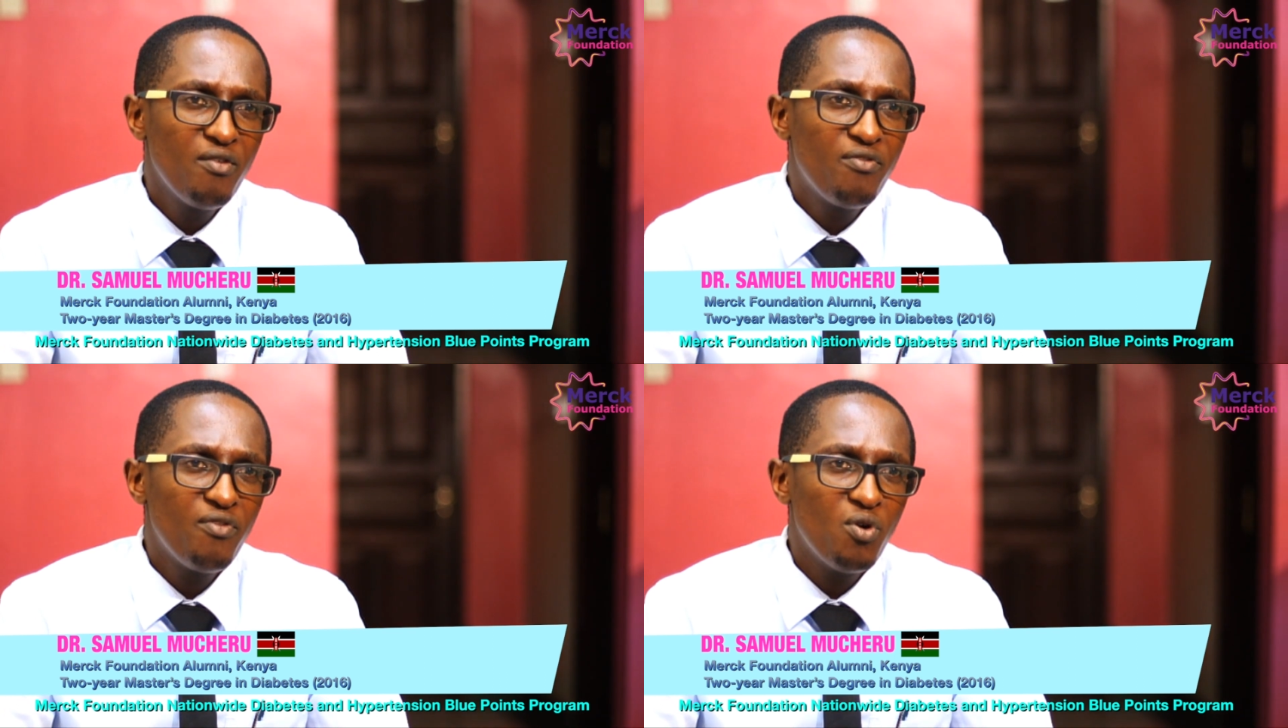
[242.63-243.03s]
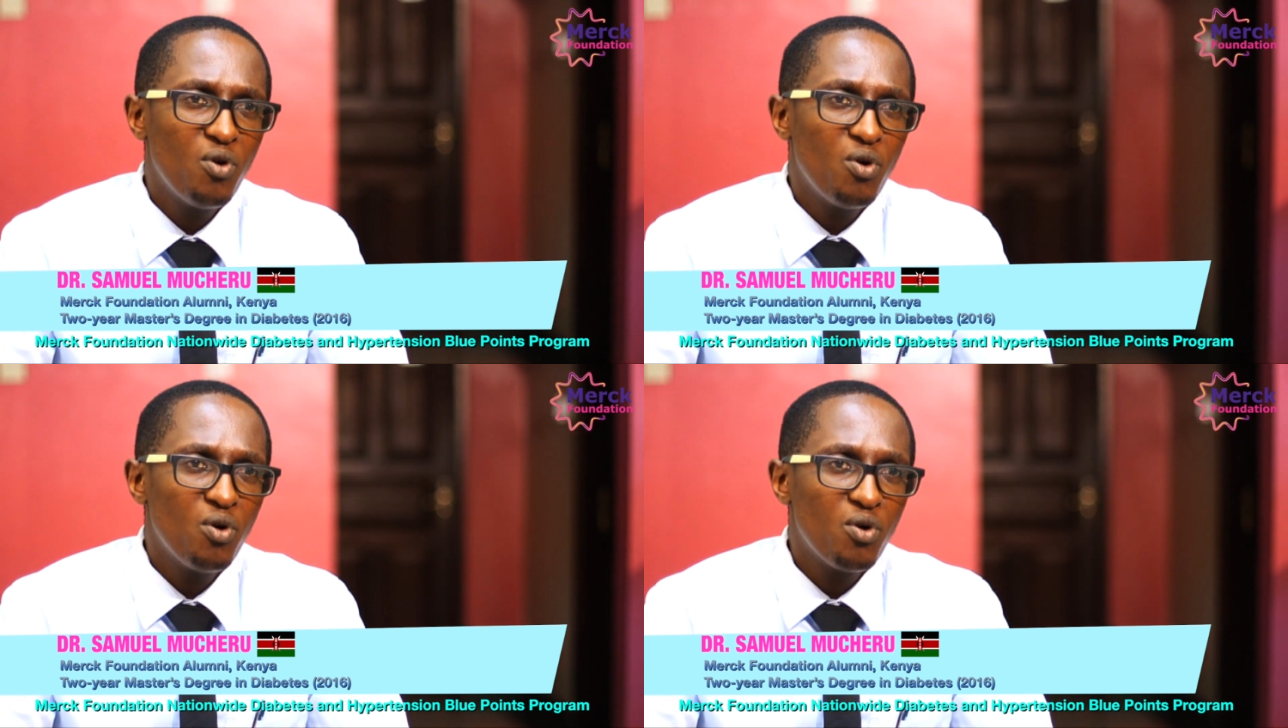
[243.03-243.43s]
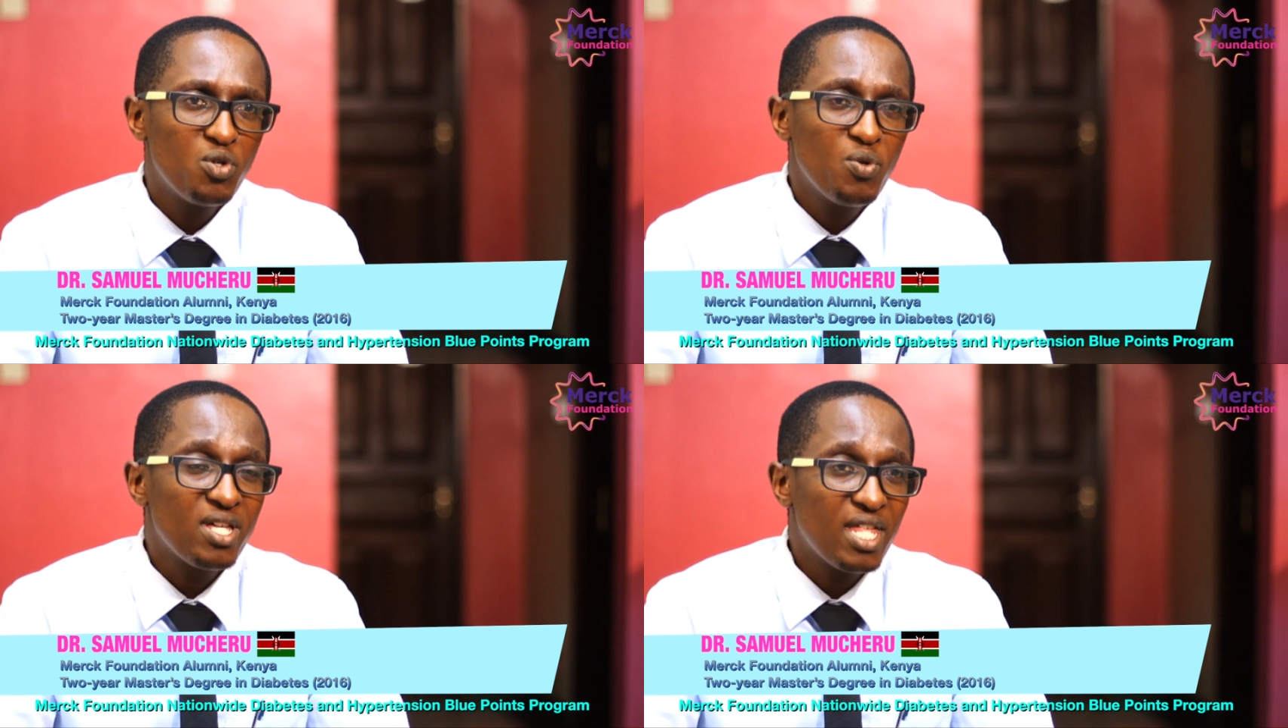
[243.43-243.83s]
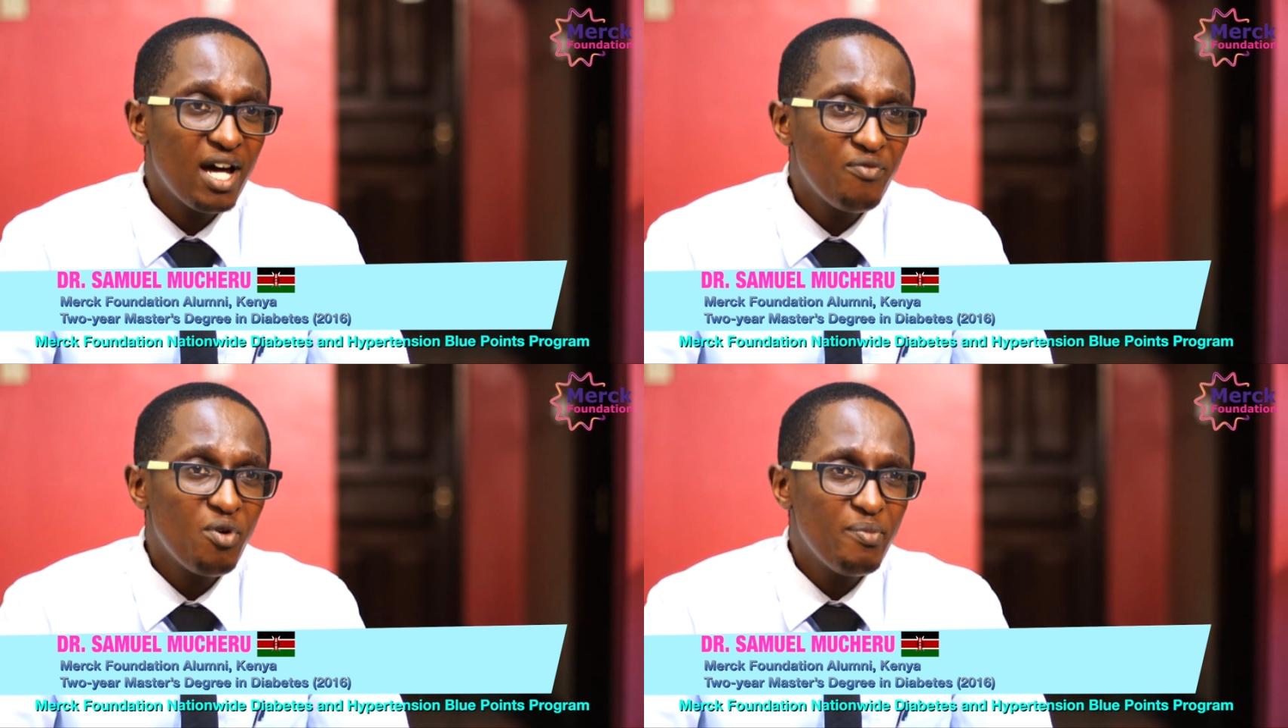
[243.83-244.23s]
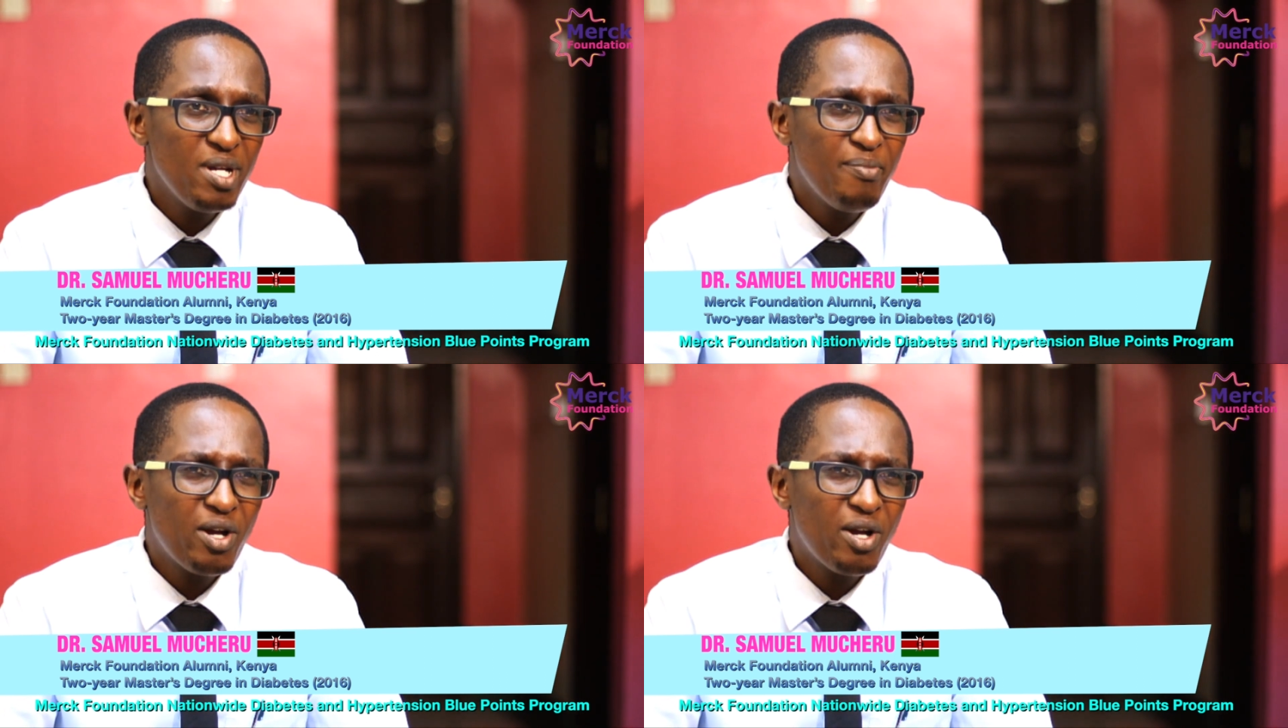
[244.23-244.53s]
for doing that for me,